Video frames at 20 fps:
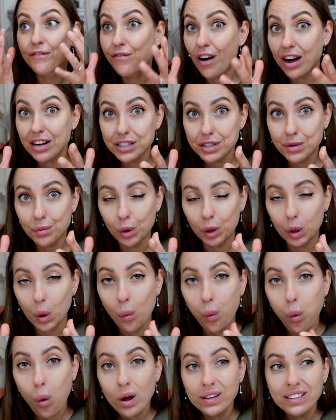first of all,
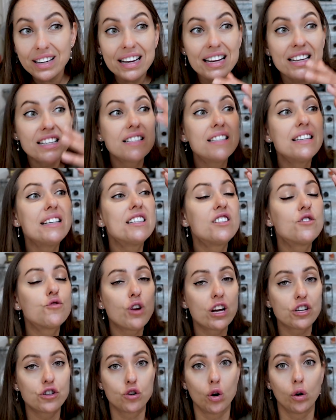what is this
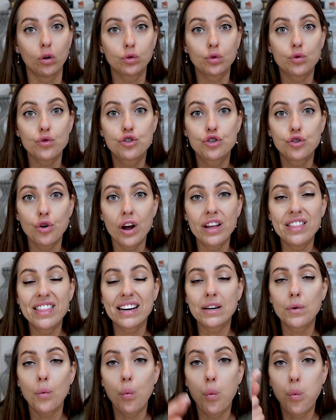threshold to join that
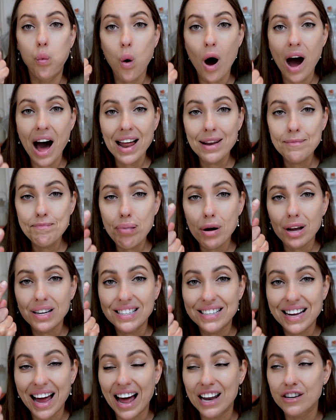
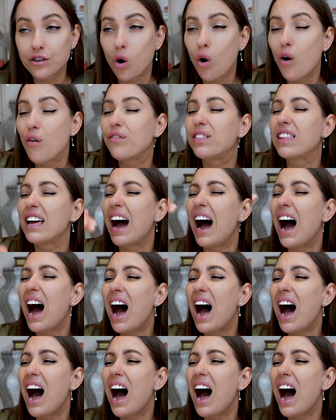1% of the